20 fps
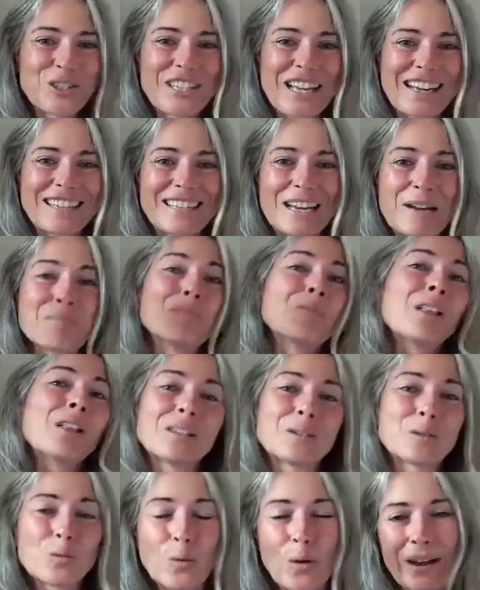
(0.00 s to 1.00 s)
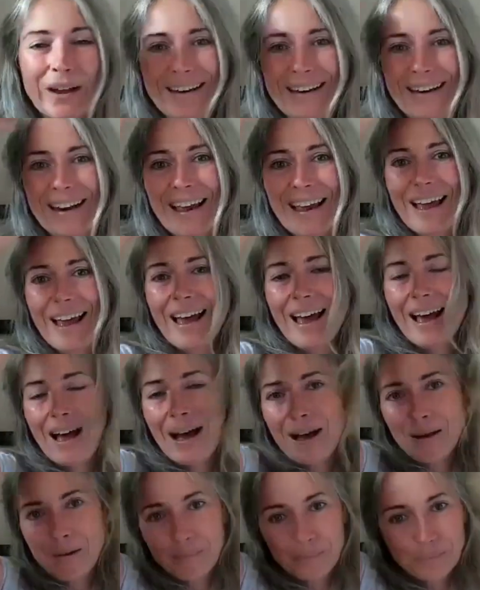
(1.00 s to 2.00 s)
first high temp plus one,
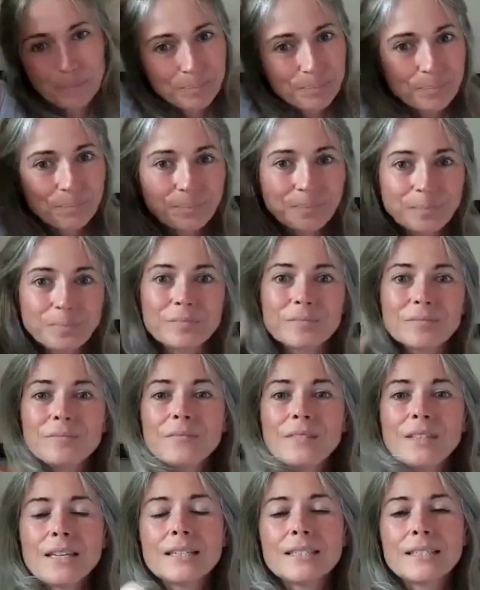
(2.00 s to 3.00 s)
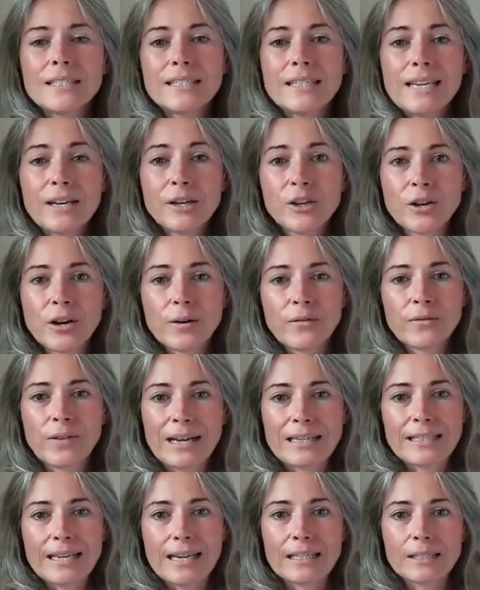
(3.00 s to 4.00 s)
to take
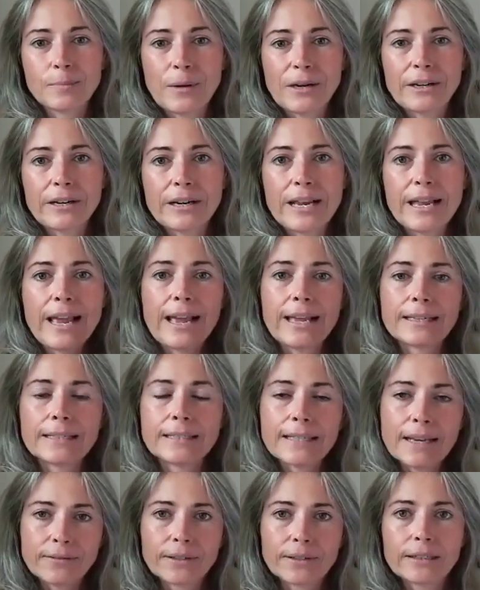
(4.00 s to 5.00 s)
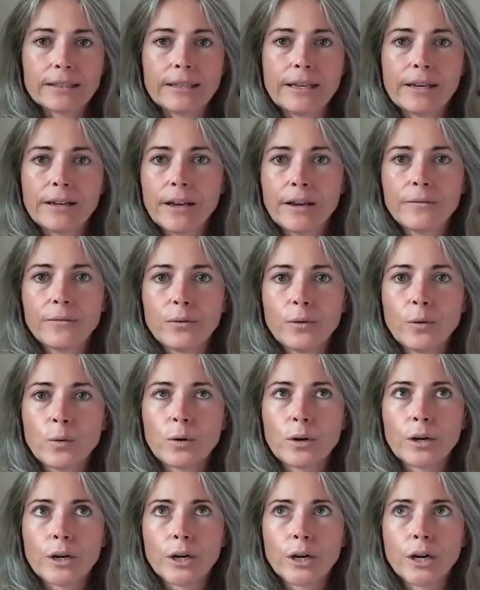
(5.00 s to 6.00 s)
your Vitex berry. And definitely
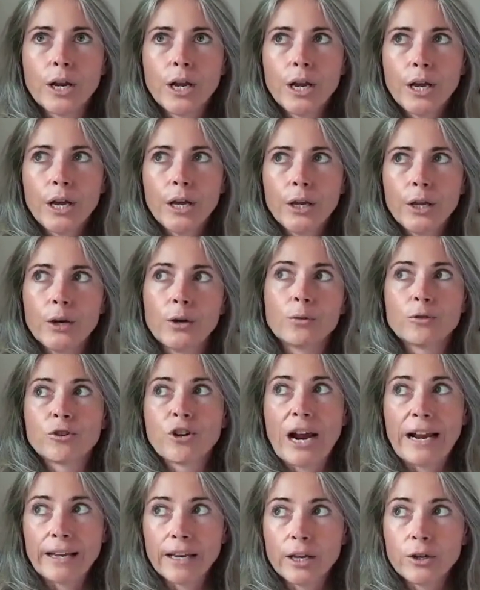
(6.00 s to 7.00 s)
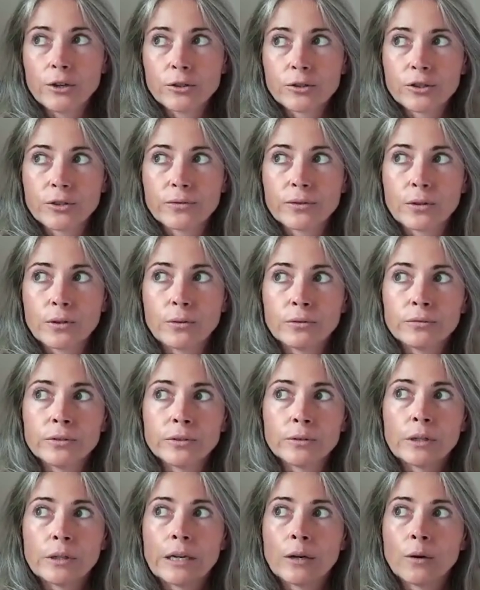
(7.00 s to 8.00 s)
if you're, tracking your
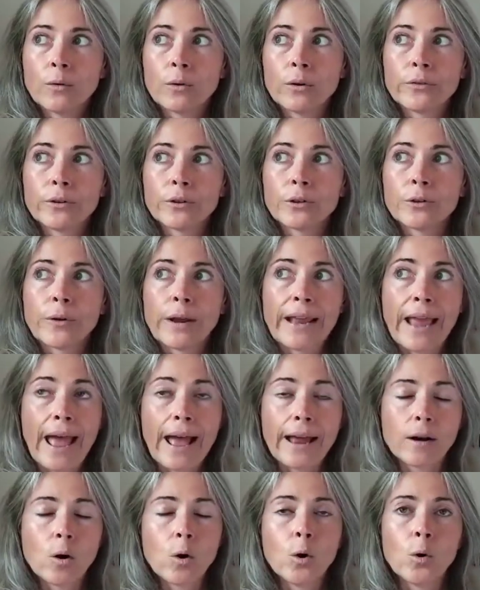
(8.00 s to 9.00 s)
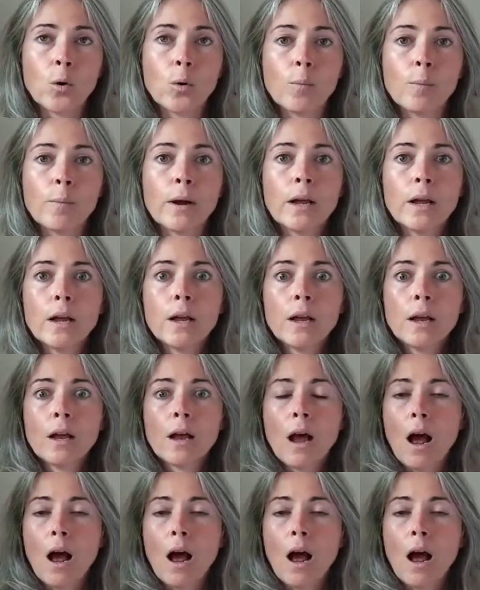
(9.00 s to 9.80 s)
cervical fluid, or if you're doing at home